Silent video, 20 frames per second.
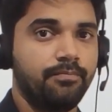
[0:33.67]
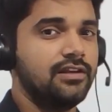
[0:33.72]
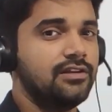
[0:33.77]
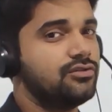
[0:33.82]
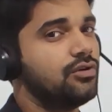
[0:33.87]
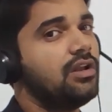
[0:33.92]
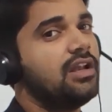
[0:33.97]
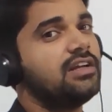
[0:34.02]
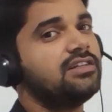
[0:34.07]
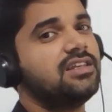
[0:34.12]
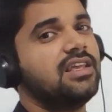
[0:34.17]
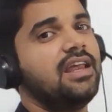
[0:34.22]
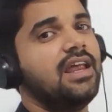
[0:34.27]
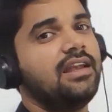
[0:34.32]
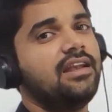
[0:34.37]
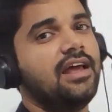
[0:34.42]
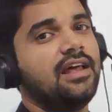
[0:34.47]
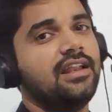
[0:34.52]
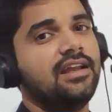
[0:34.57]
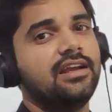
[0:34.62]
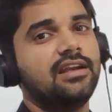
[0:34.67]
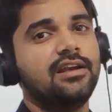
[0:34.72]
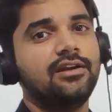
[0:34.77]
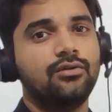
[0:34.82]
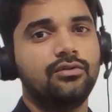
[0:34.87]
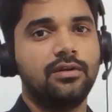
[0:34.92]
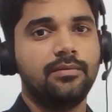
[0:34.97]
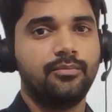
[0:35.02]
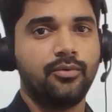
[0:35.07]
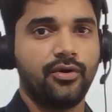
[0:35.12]
So let's get directly
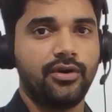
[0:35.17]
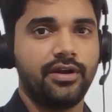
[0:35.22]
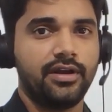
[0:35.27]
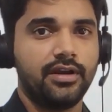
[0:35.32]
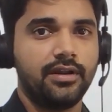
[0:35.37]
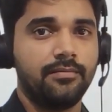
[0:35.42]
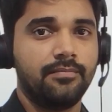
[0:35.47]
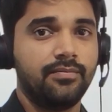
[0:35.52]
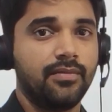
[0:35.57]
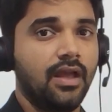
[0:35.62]
to the point.